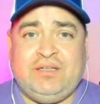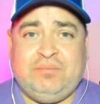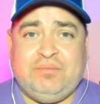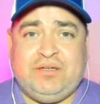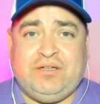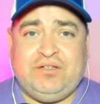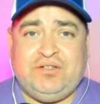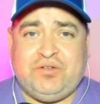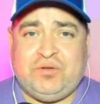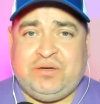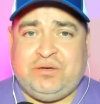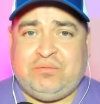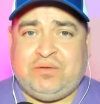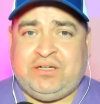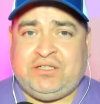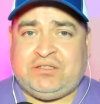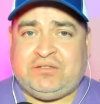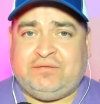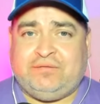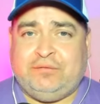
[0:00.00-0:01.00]
been enjoying
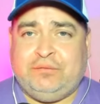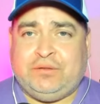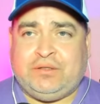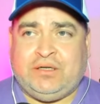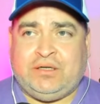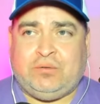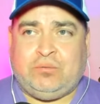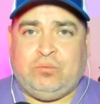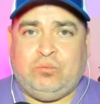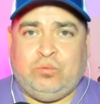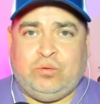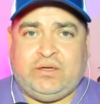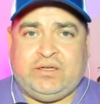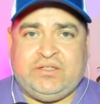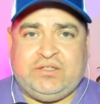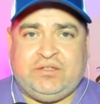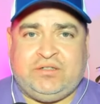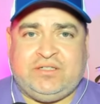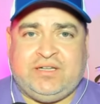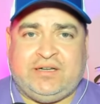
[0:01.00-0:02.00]
Rachel Fuda. What
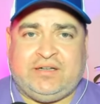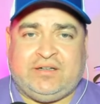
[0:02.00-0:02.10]
is your take